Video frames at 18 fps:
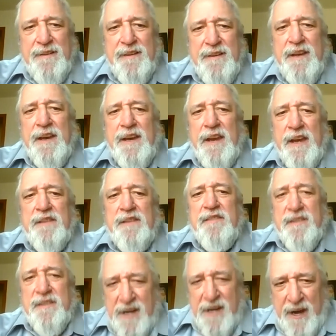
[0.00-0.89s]
it is
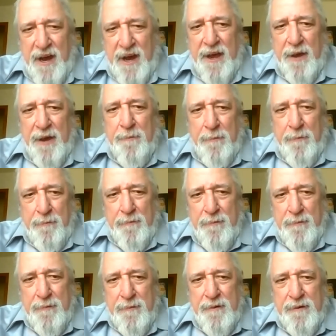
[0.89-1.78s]
time
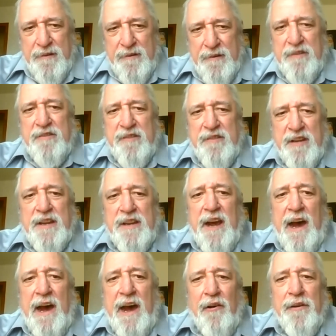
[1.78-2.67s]
to sit
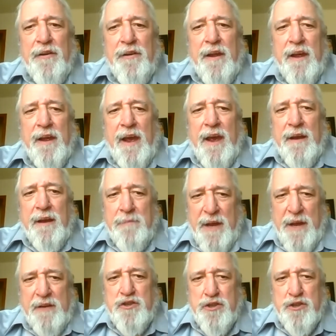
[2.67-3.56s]
down and
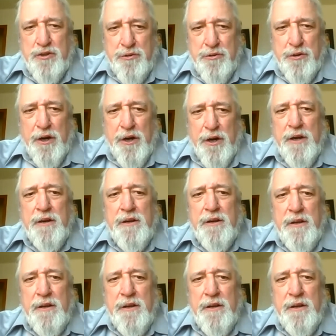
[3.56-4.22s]
make sure